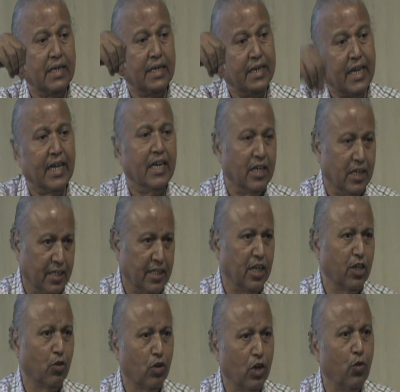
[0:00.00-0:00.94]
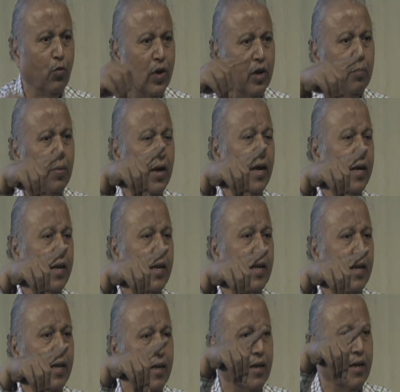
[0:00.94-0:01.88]
done. There is only one
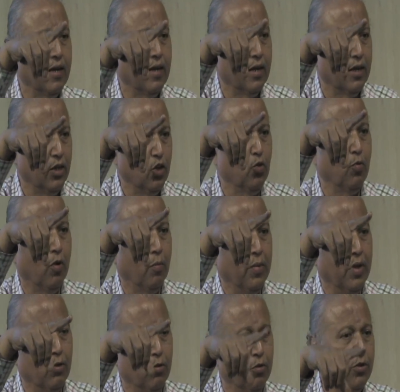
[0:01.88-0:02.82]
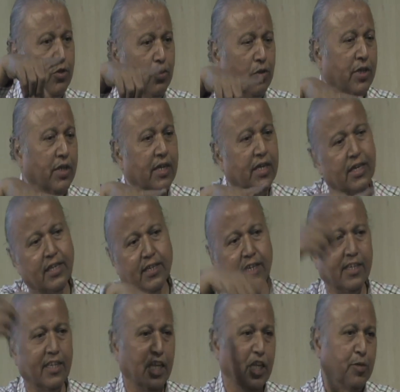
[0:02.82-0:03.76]
party in New Bombay who is doing it and
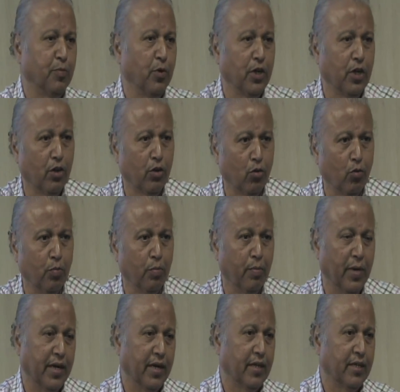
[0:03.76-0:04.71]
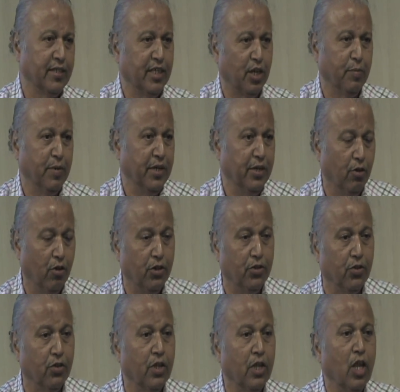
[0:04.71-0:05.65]
is exporting it to Merck, Germany
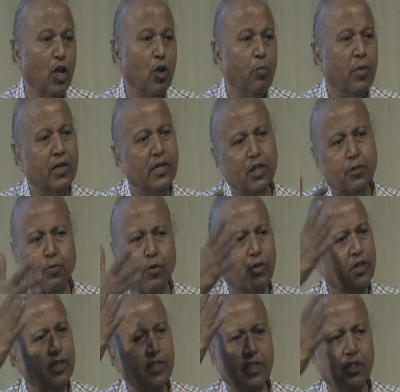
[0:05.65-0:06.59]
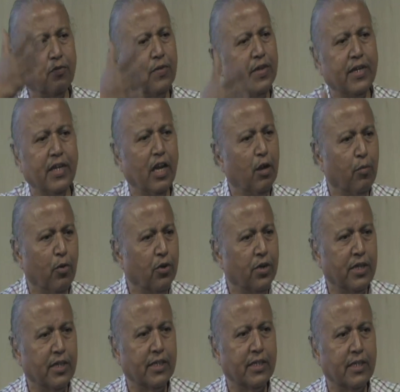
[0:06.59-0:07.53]
also. But his process is very
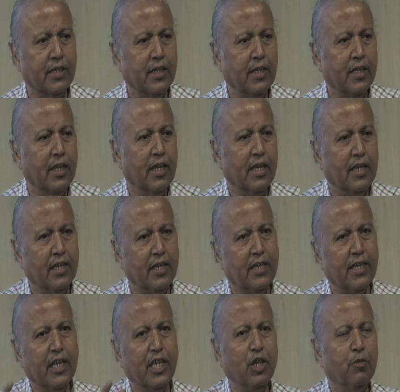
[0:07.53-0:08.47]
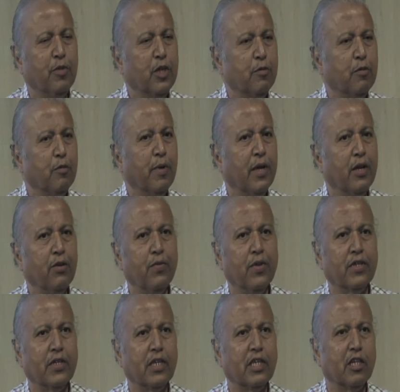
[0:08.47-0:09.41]
laborious. In a day he must be
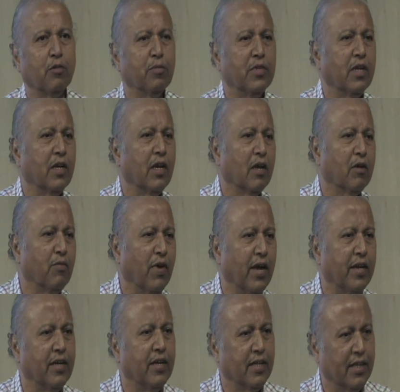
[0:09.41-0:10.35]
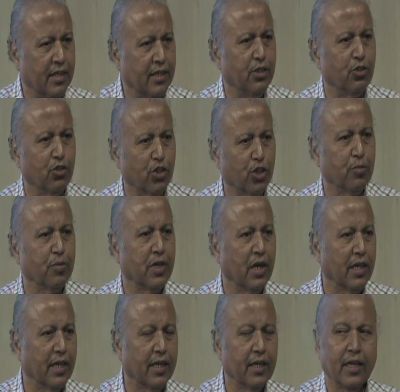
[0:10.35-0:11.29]
manufacturing something like 500 kg or something
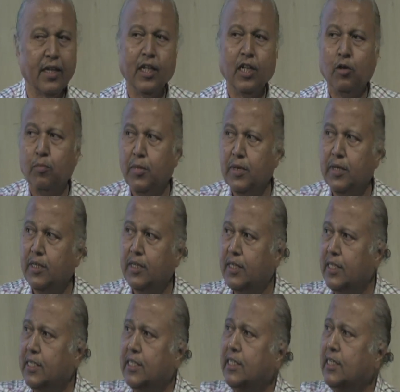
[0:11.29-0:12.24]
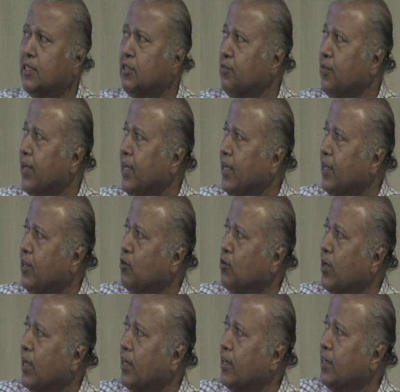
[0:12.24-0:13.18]
like that. But this is the way you
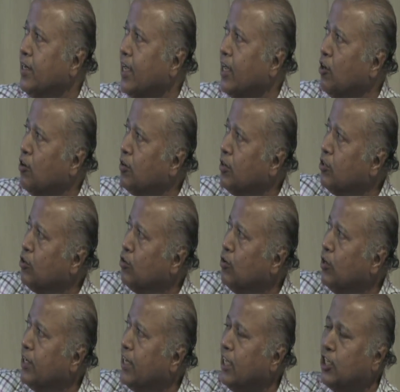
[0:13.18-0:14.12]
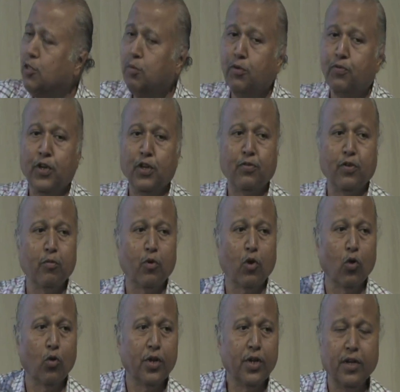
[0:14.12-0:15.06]
can take out. So it has to be free from
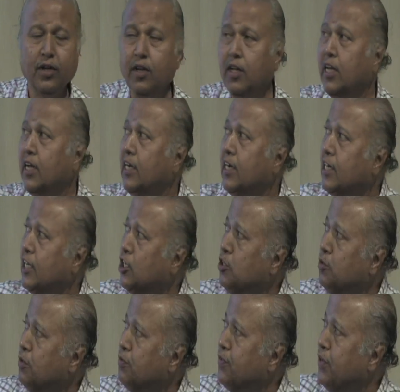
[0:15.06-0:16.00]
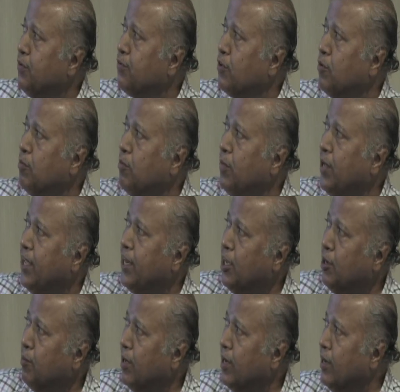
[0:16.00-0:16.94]
chlorine, it has to be free from
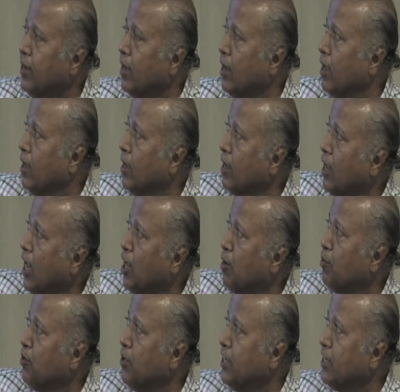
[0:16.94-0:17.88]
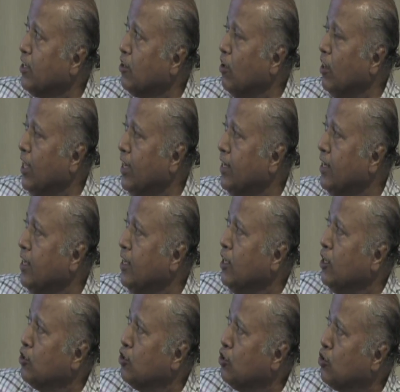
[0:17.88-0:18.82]
barium and carbonates and all that.
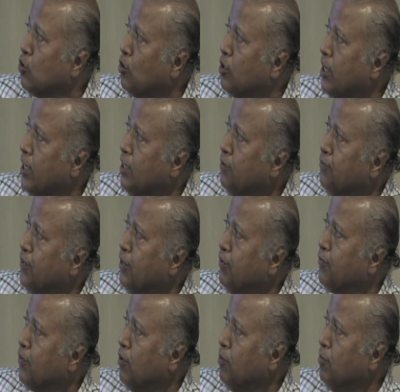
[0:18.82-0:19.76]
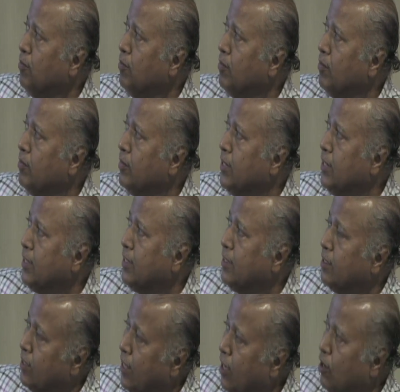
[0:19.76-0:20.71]
So totally free from this,
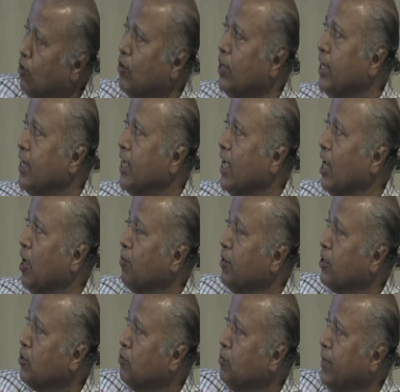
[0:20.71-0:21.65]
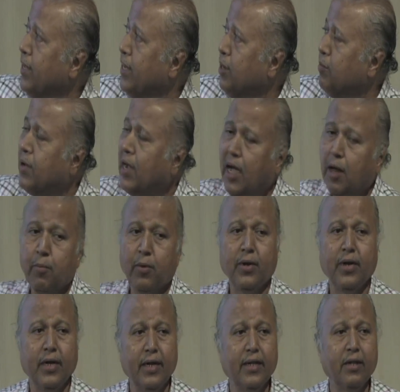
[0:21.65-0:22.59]
then only it can happen. So barium
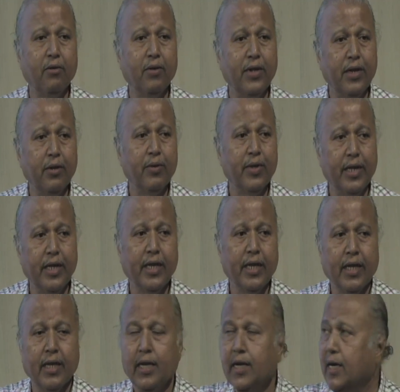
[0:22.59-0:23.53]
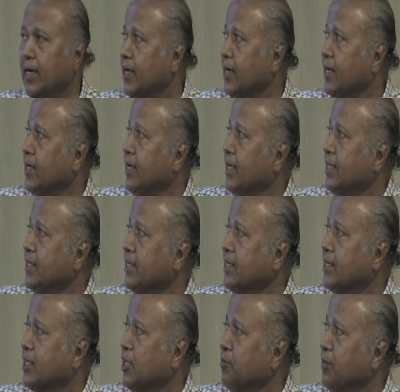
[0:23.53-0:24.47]
carbonate is a very
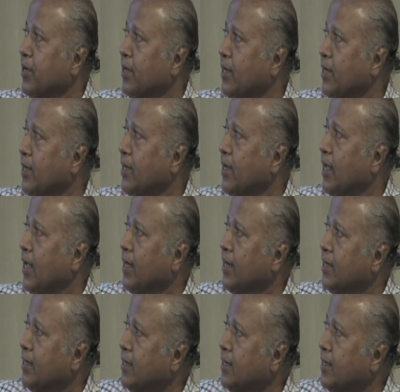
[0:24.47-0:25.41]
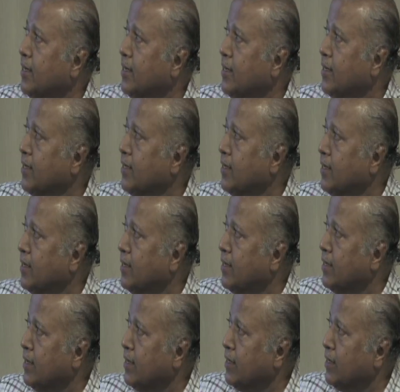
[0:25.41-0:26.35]
dangerous chemical and
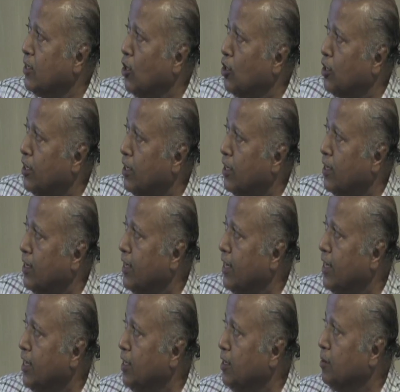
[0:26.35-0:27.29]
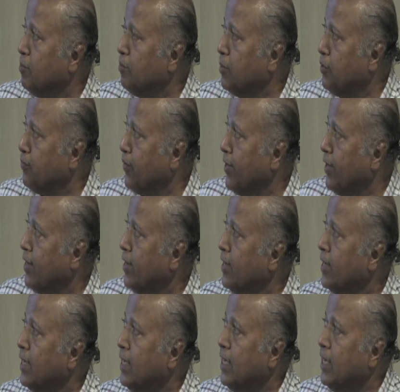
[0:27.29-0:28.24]
not really required.
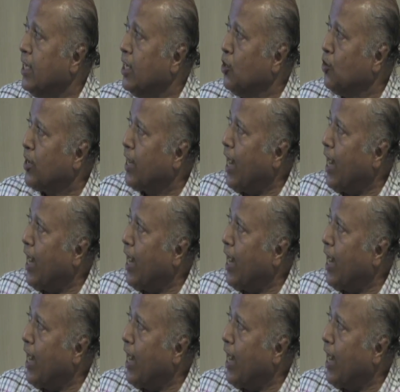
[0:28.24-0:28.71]
Now